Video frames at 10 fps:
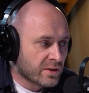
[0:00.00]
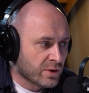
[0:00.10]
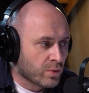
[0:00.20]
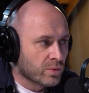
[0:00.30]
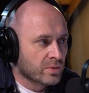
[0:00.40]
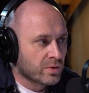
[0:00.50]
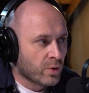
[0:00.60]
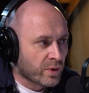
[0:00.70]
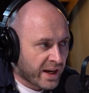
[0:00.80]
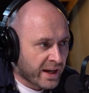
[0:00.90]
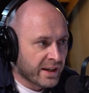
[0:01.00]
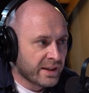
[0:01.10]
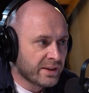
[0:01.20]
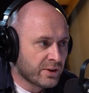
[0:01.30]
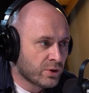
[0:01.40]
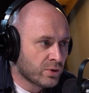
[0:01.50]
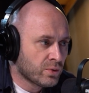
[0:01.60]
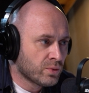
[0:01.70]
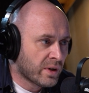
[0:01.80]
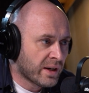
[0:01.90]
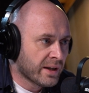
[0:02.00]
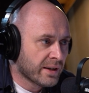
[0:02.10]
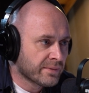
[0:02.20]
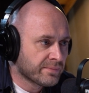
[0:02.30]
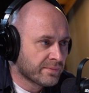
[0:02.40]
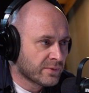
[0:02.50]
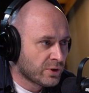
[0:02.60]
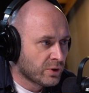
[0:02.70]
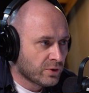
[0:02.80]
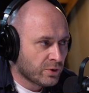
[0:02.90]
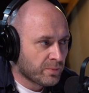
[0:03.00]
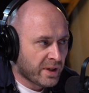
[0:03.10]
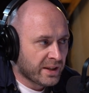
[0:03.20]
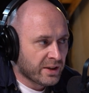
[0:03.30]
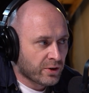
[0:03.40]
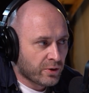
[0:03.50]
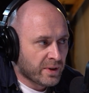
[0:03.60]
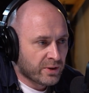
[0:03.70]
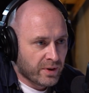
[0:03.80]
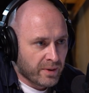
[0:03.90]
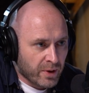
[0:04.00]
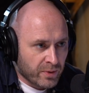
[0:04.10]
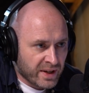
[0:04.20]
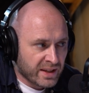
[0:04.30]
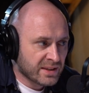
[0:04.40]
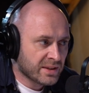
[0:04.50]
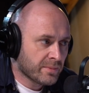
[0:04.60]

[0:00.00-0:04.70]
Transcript: So, okay, you made a documentary about this,